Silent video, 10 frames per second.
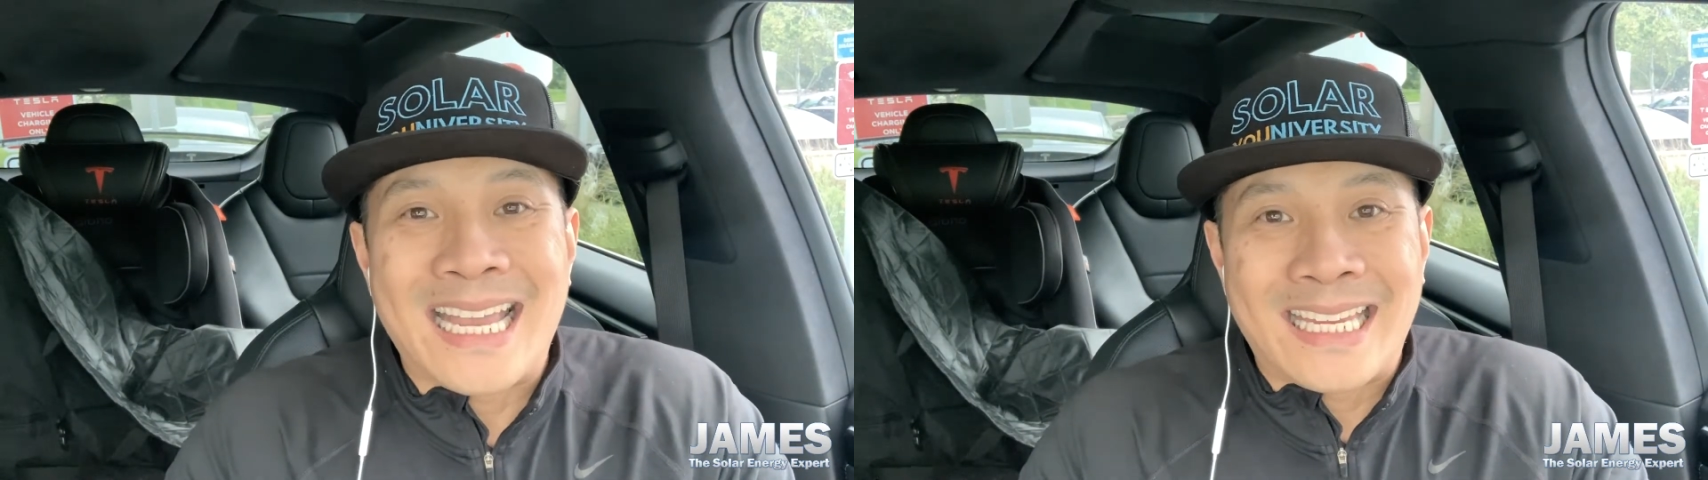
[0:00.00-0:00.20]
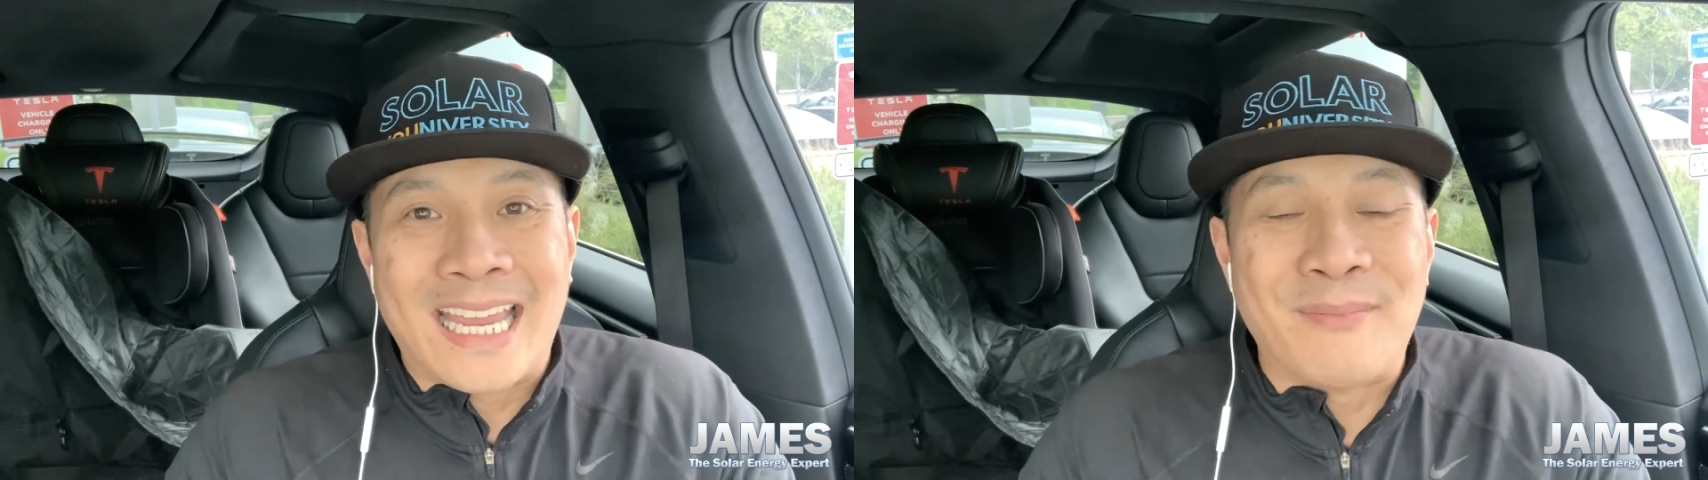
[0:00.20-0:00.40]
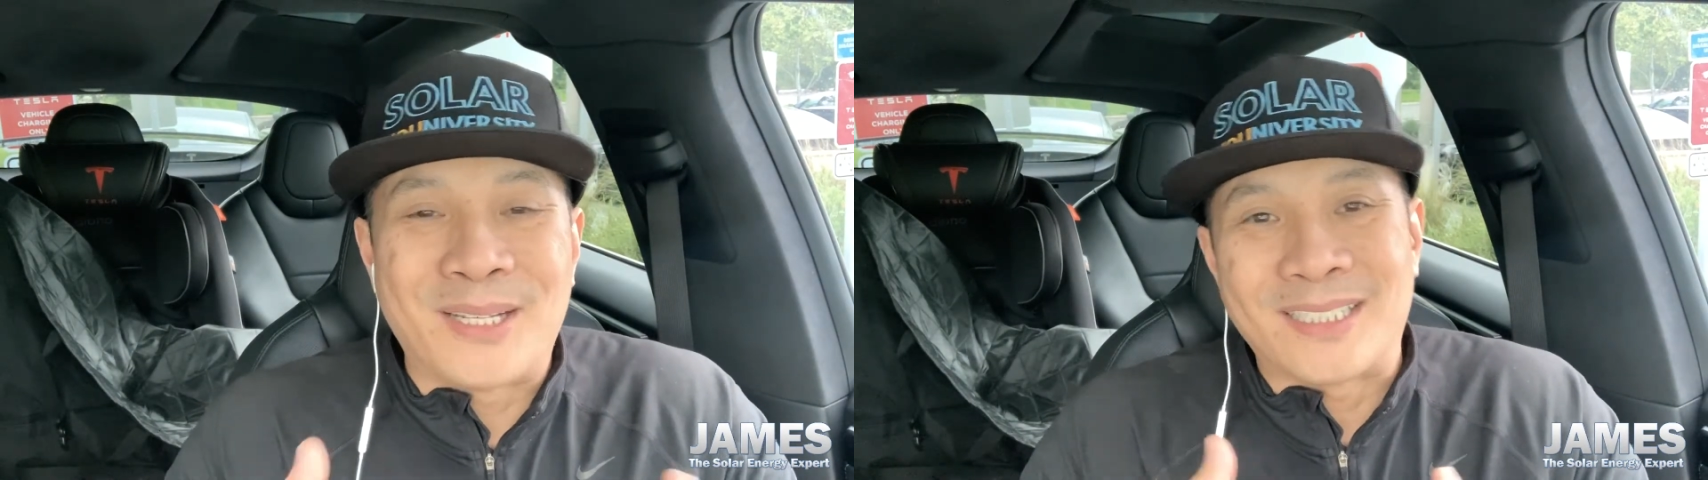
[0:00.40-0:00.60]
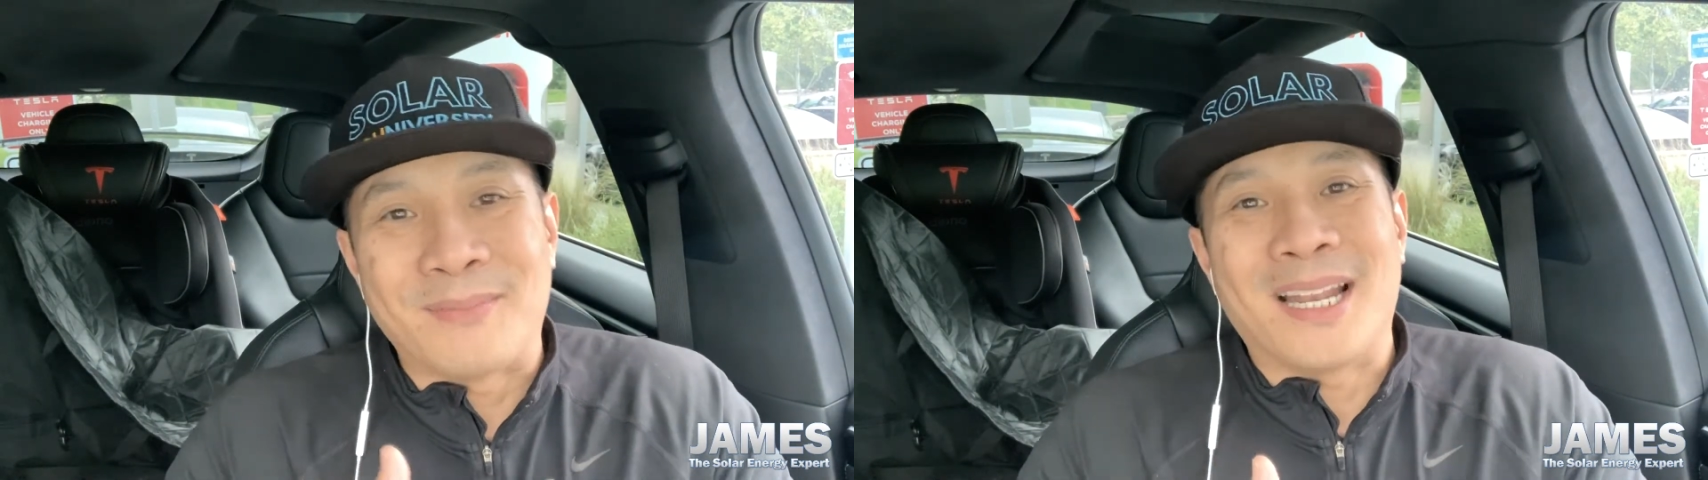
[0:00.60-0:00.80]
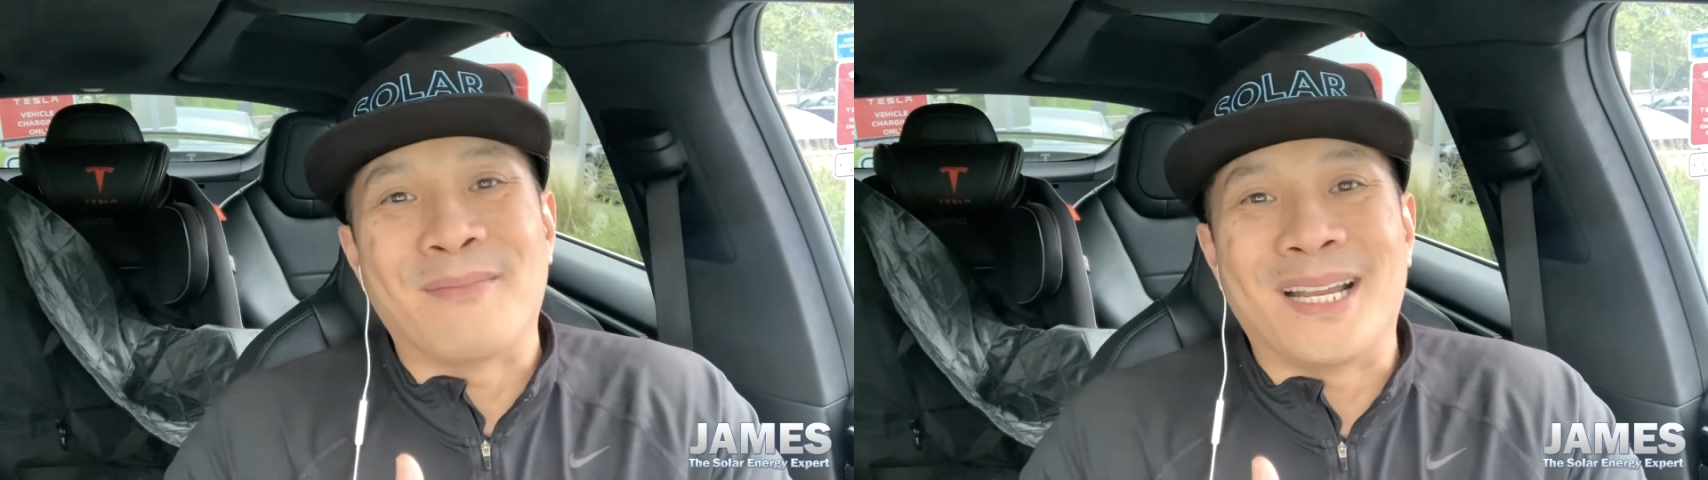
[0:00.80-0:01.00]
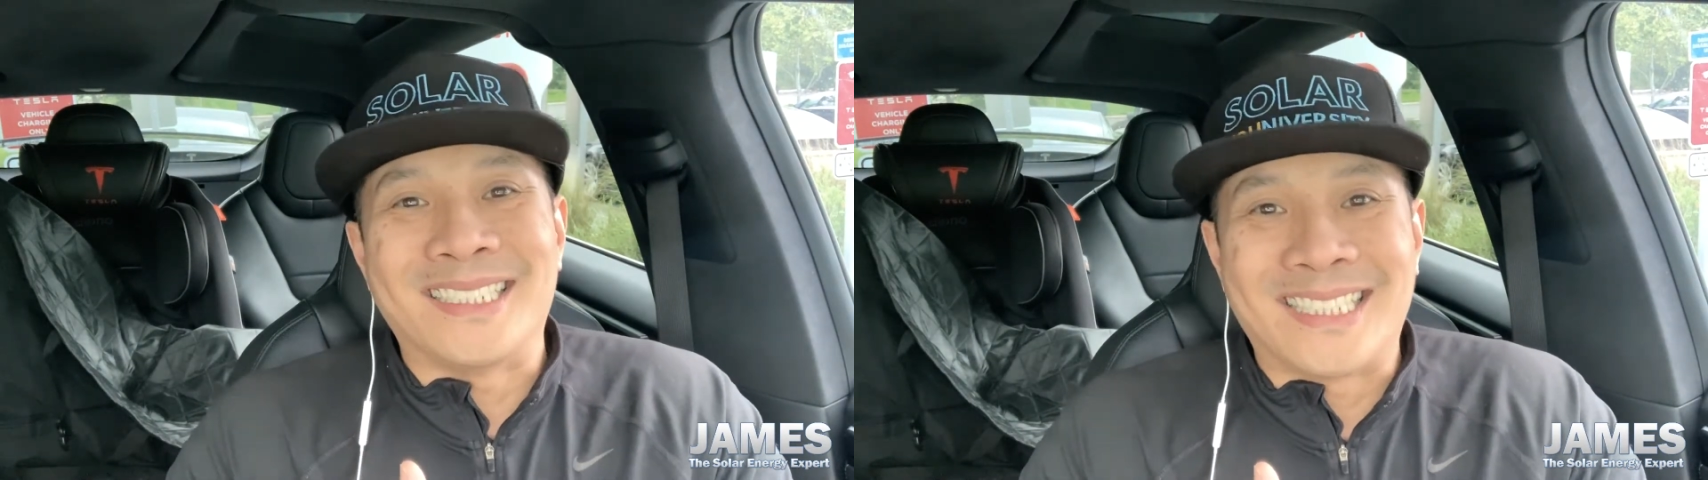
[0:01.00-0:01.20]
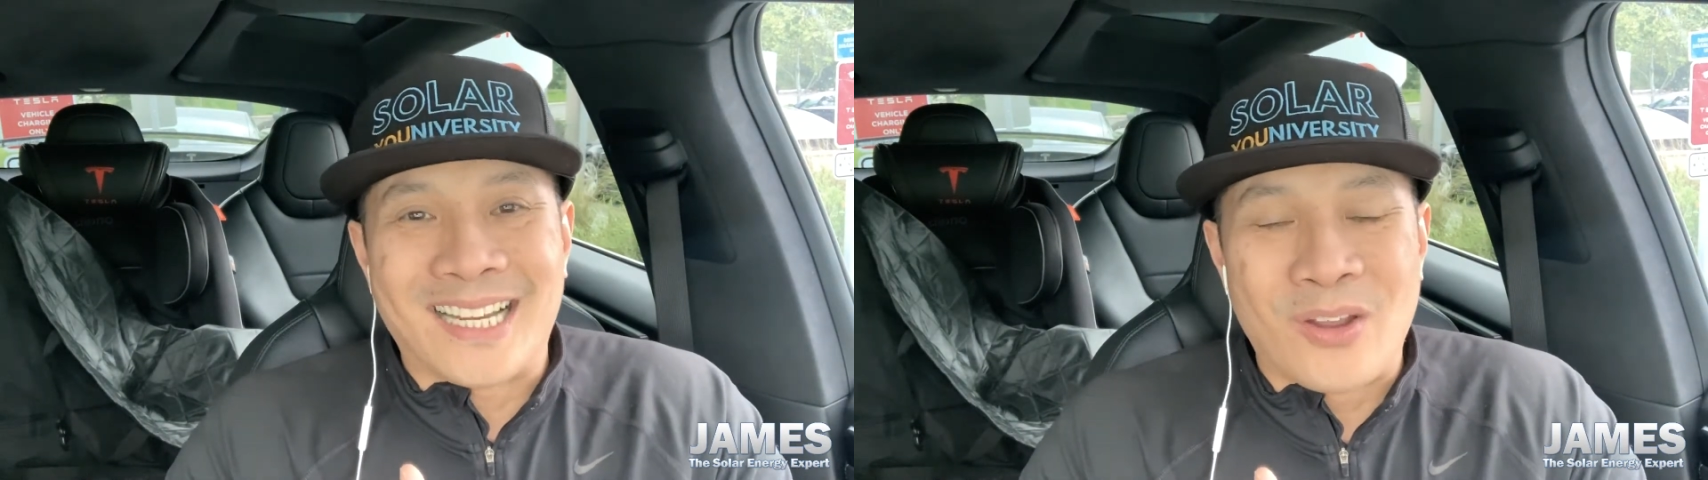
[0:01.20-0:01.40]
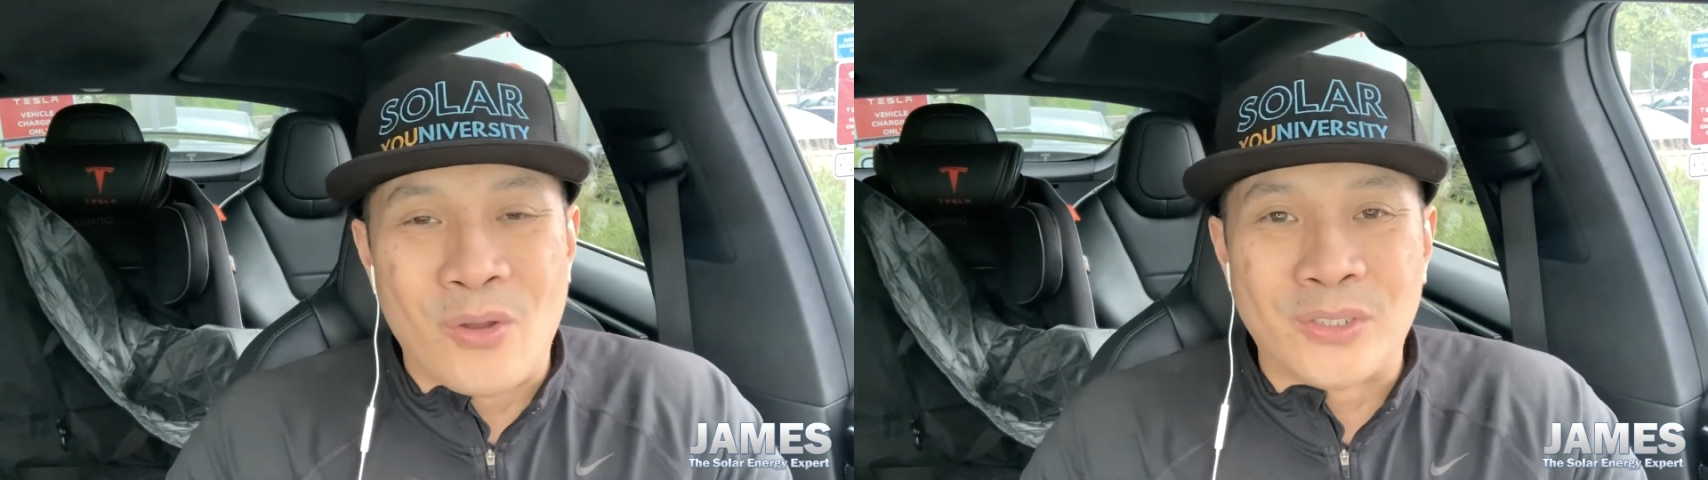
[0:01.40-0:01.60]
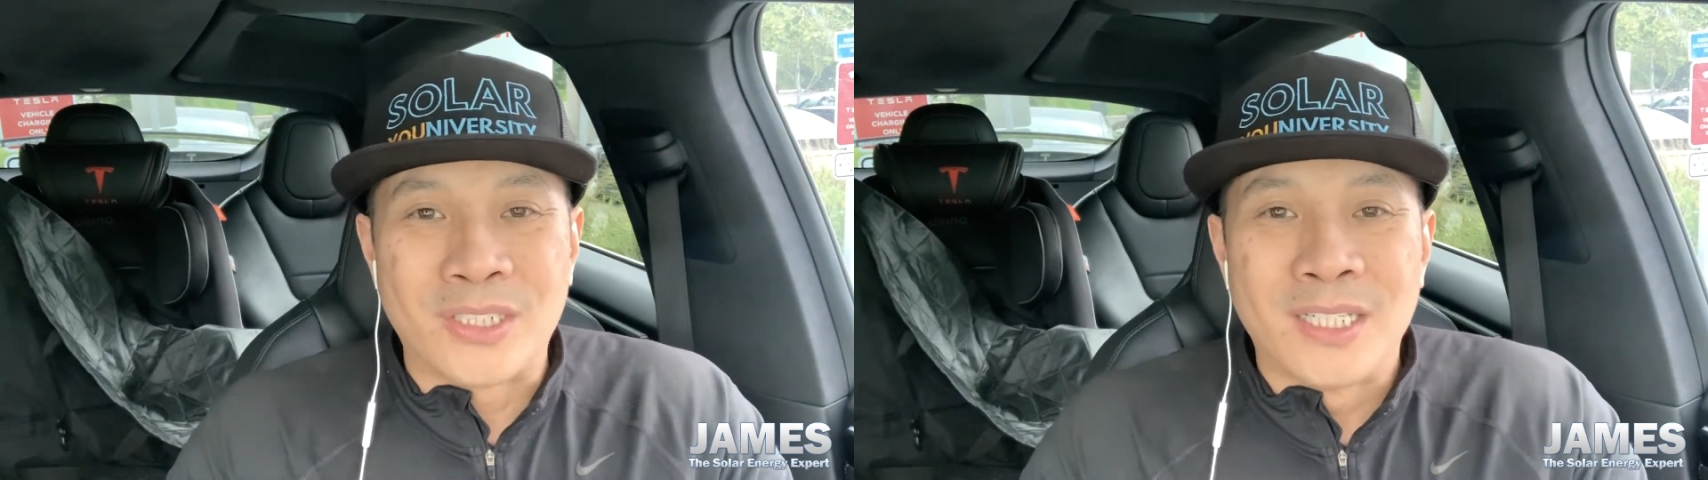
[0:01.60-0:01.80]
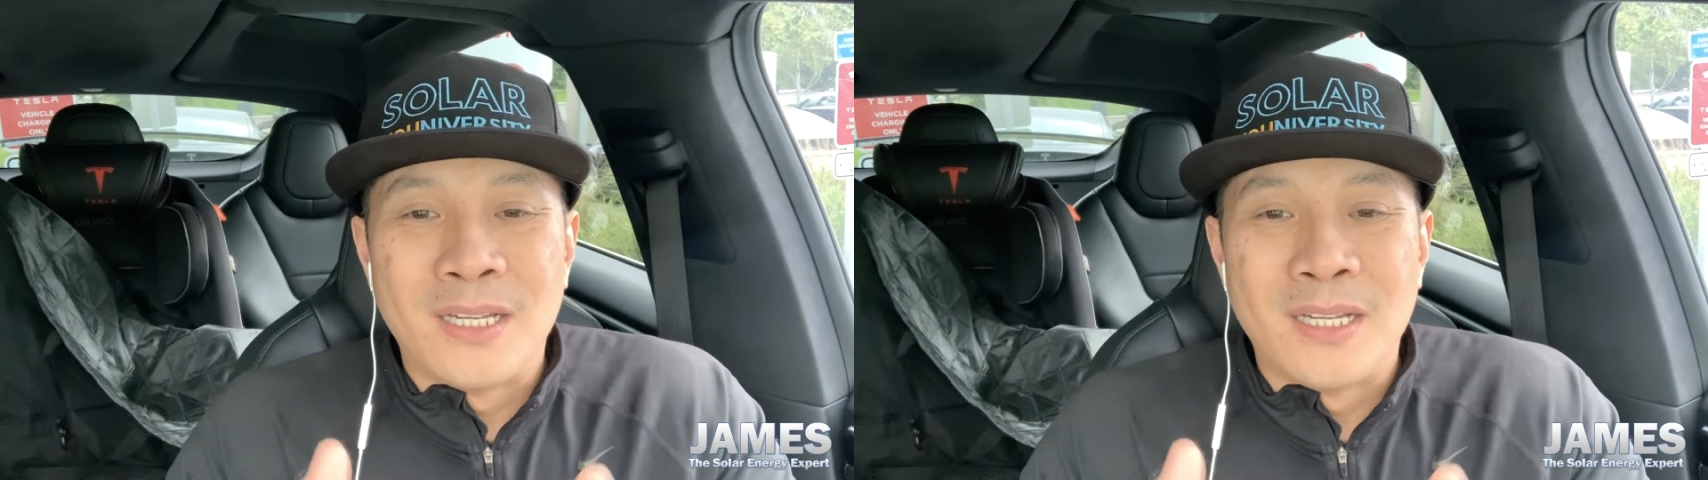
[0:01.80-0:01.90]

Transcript: I can because I'm not a mindset coach,